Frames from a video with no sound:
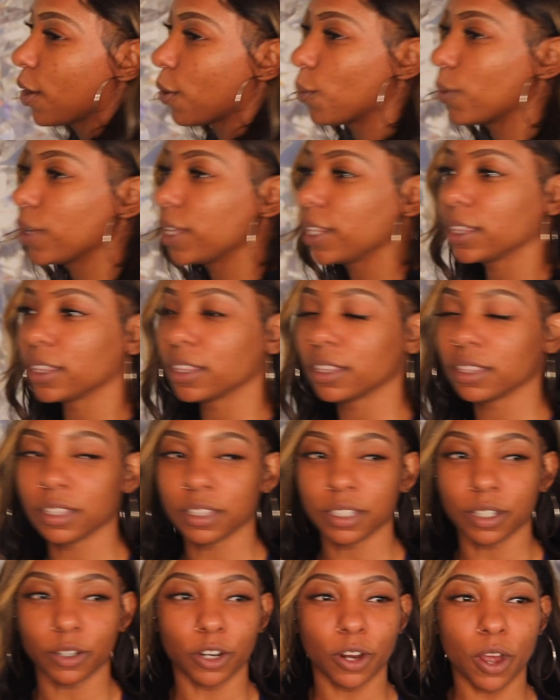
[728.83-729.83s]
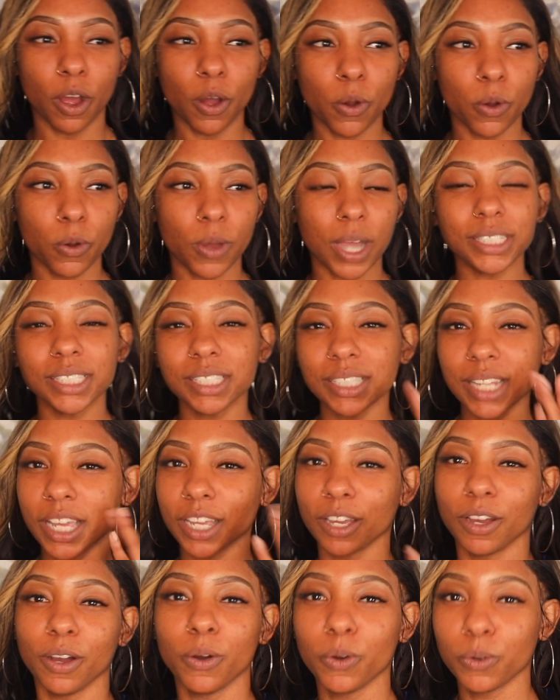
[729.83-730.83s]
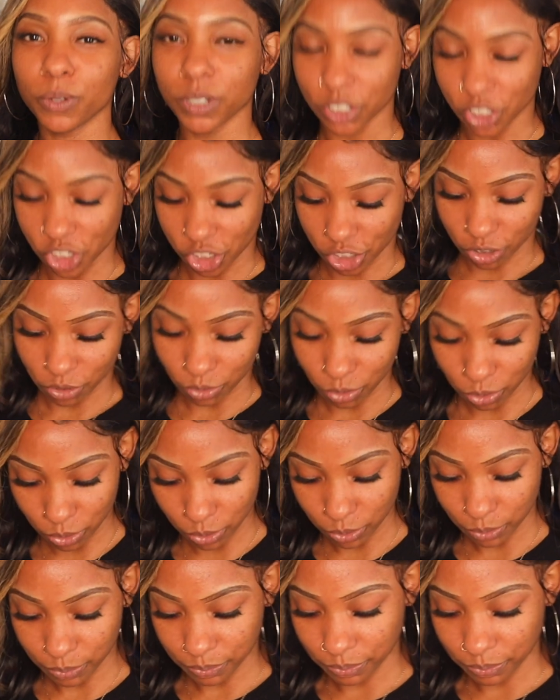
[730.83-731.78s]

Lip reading: with the gold. I just like gold in general.